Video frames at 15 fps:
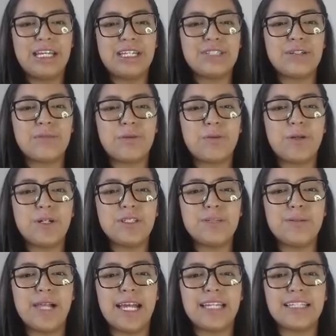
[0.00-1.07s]
So a proposed
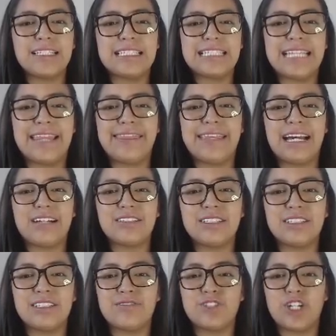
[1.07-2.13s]
plan could send
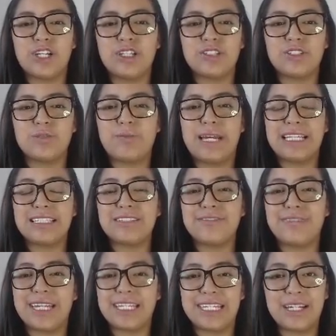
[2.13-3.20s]
thousands of dollars to
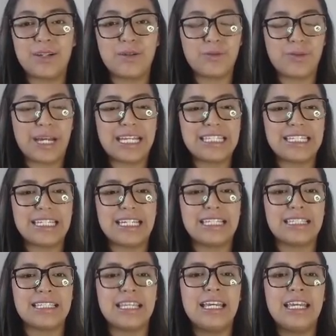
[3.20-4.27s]
Pennsylvania
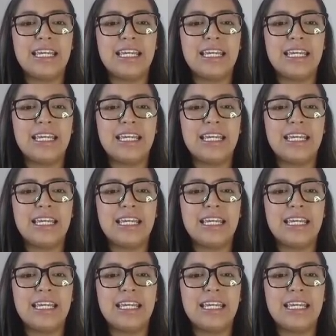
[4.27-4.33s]
residents.